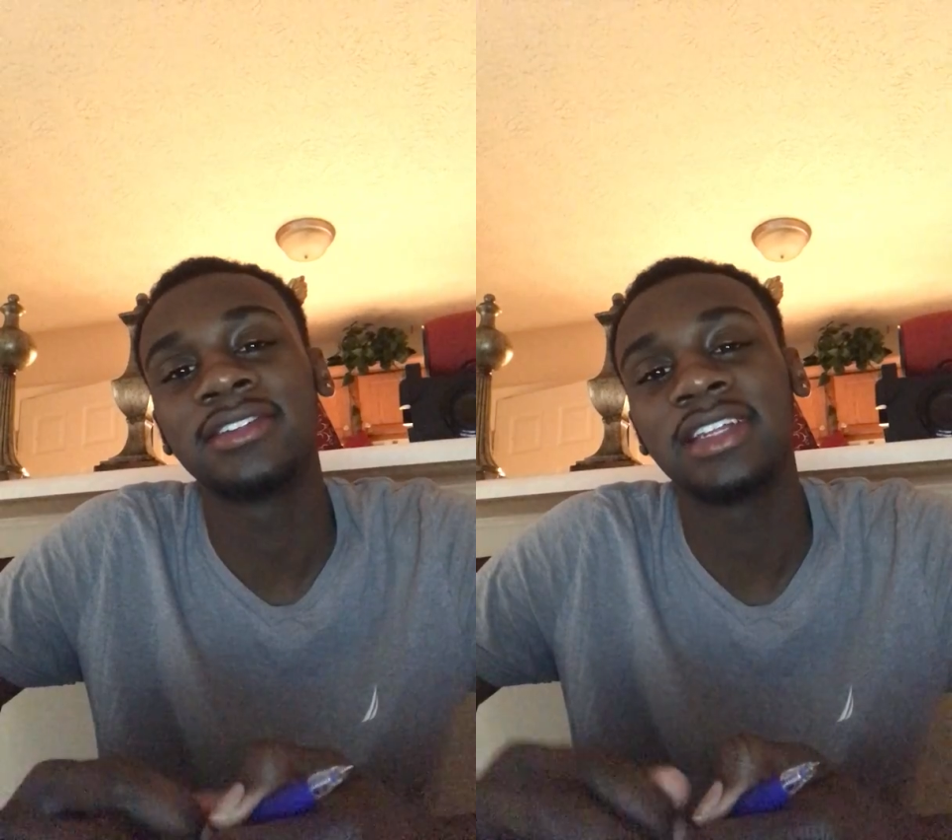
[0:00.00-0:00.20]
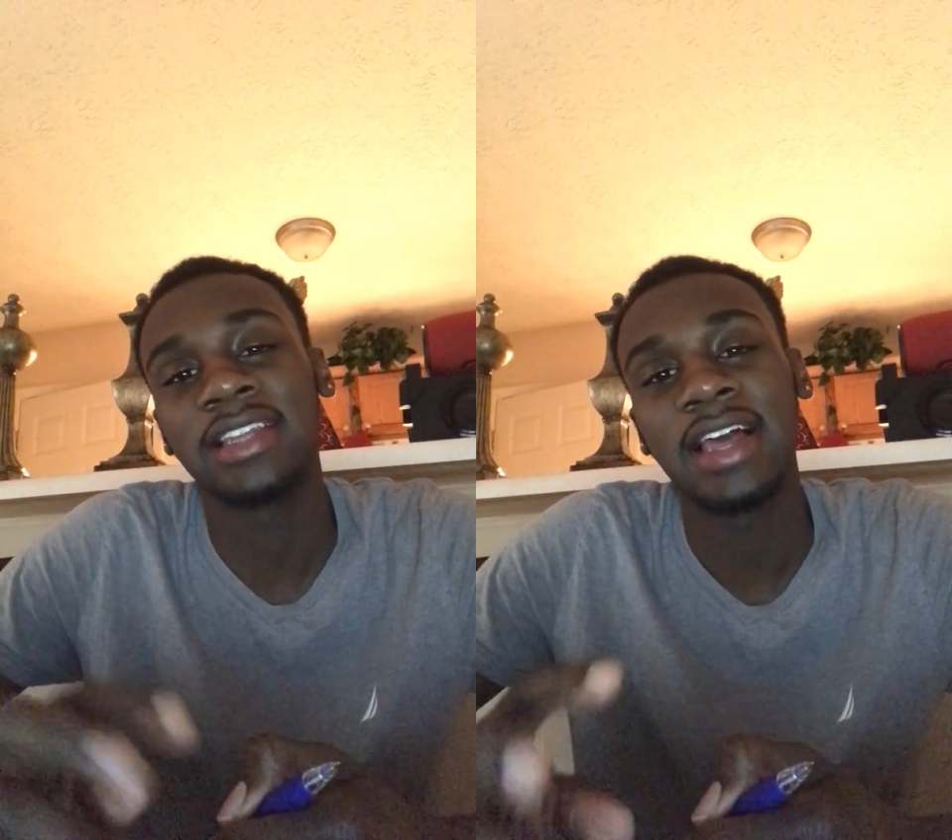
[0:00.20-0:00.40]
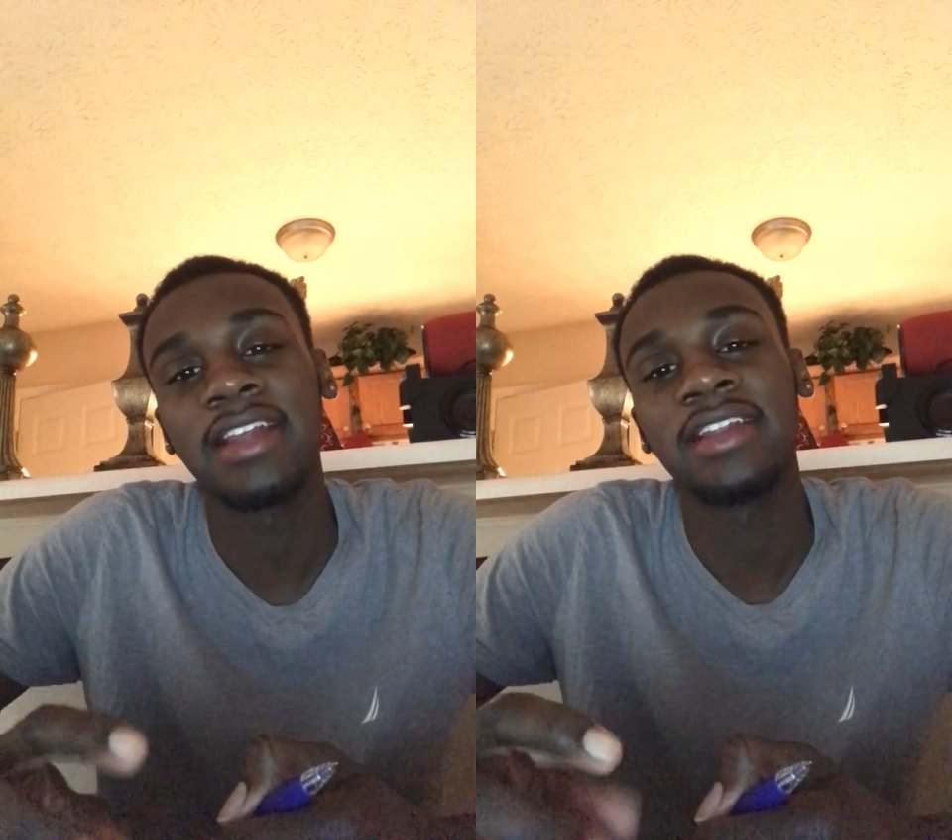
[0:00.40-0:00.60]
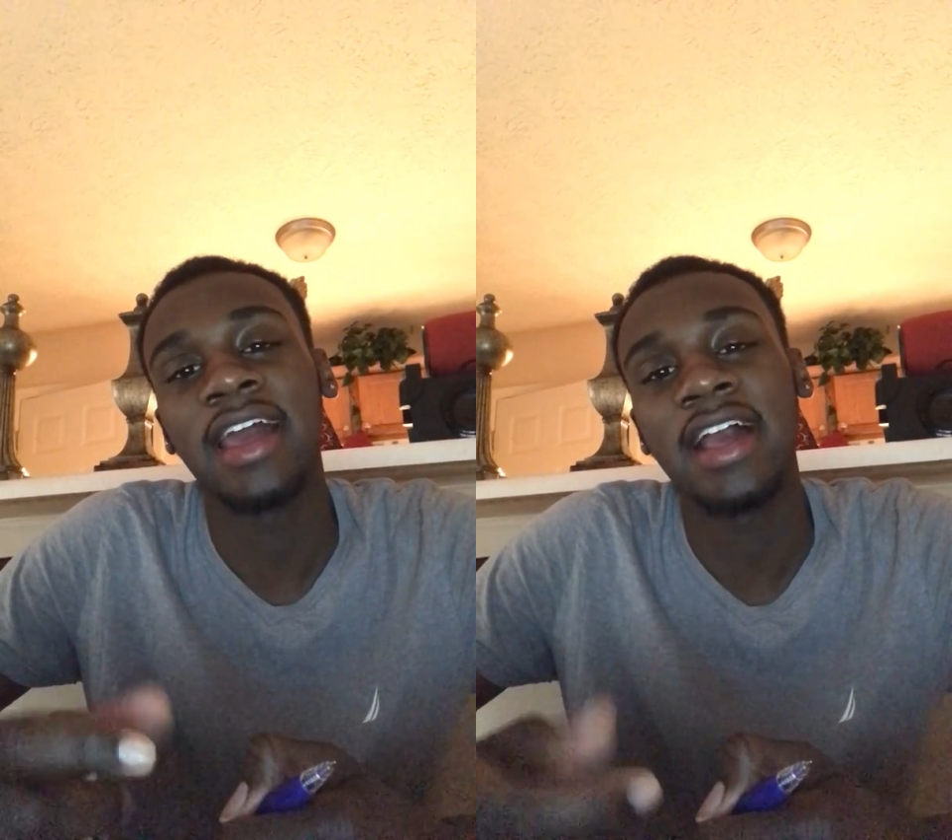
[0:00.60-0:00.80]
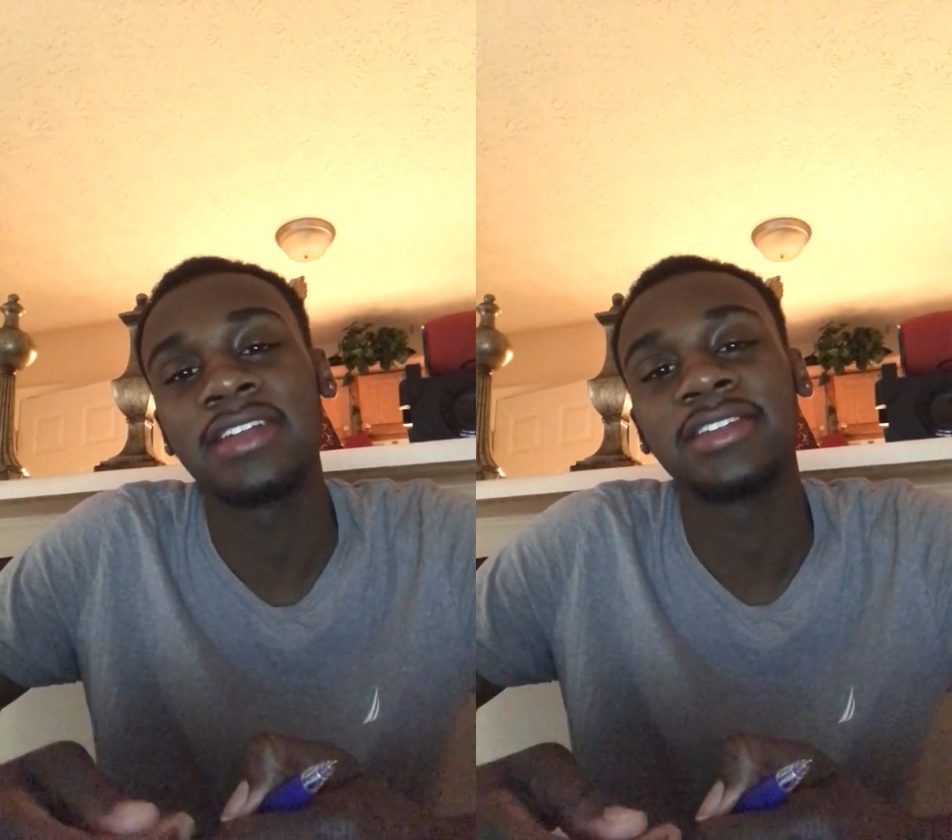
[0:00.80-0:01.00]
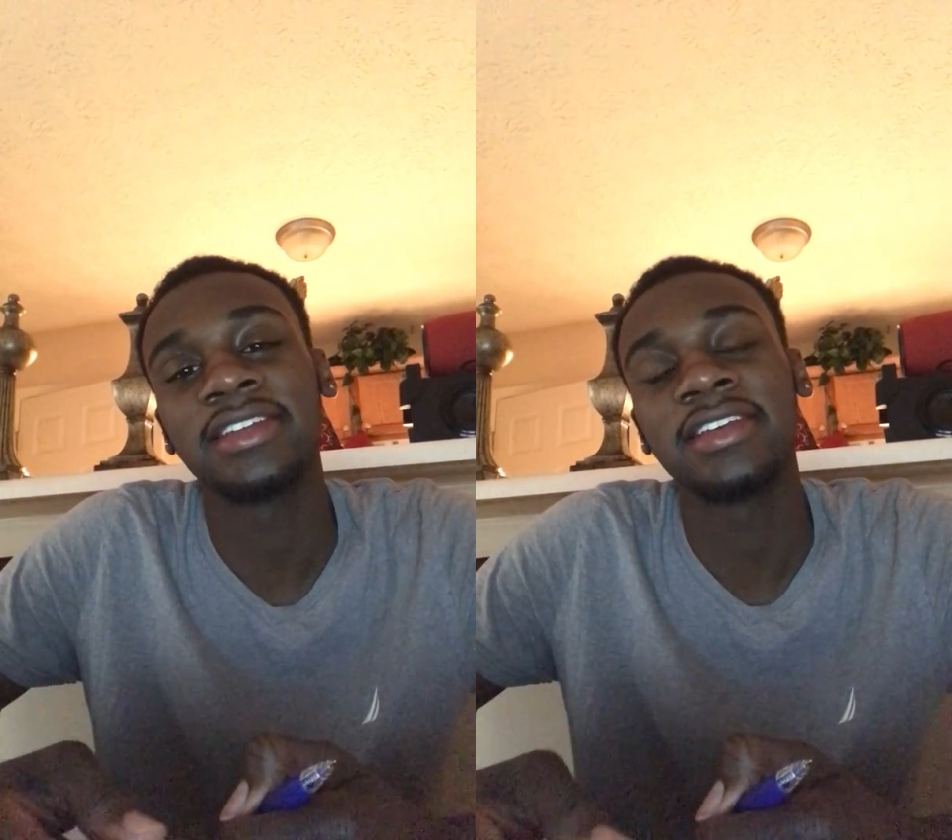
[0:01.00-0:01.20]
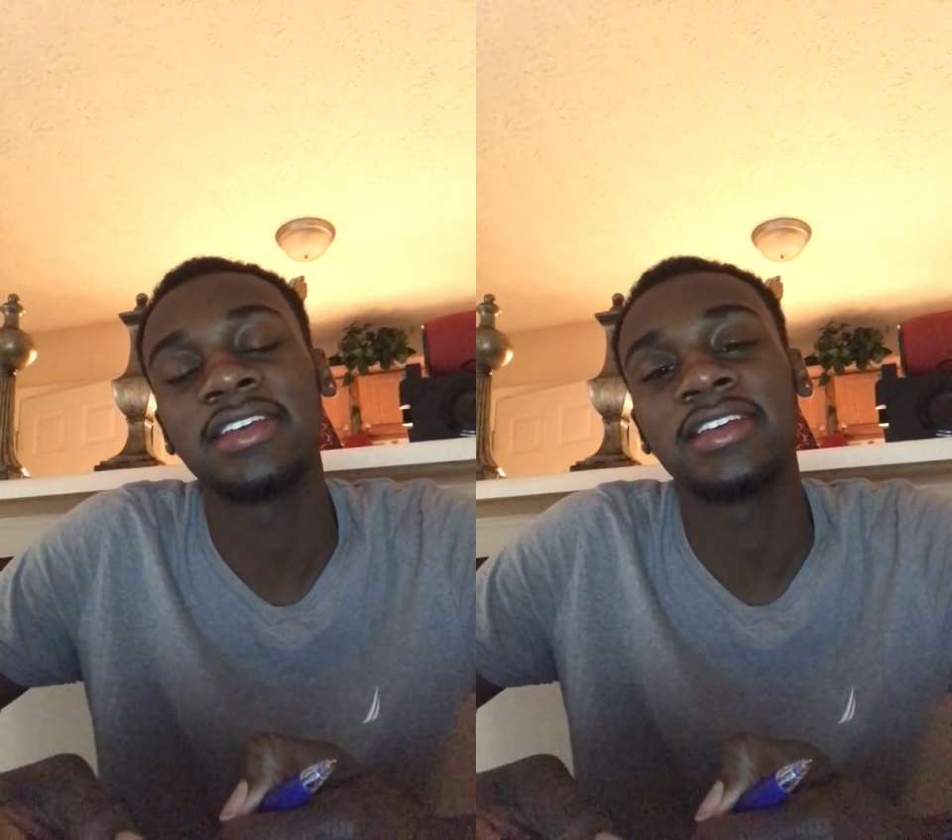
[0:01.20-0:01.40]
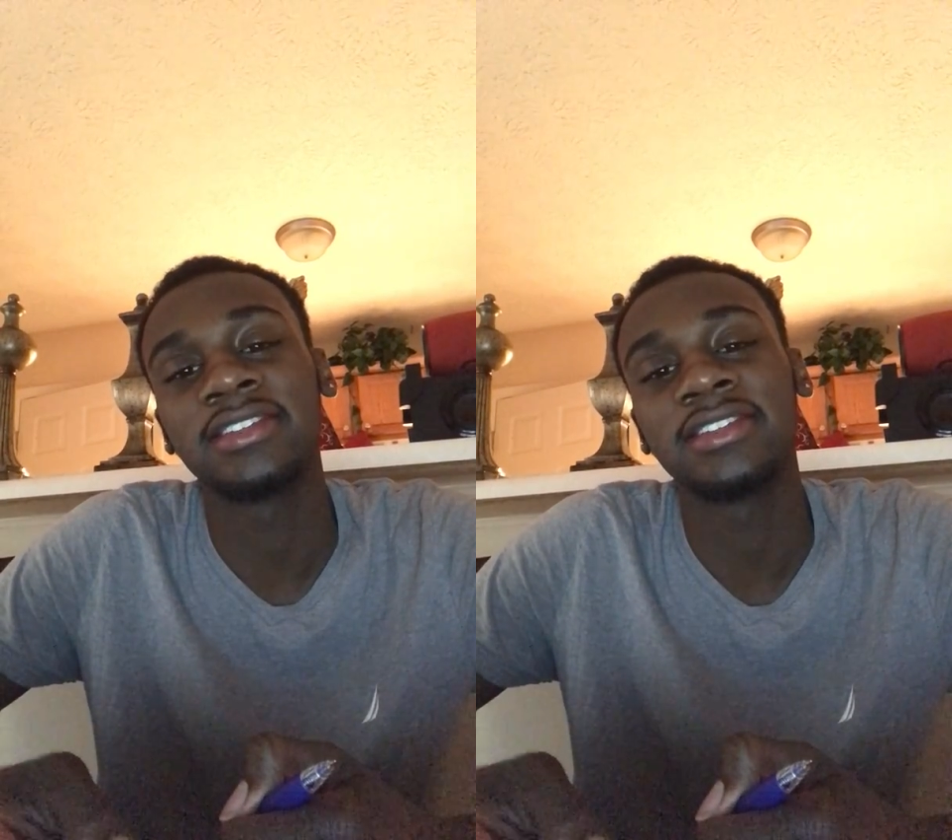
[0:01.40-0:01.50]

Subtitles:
The light that actually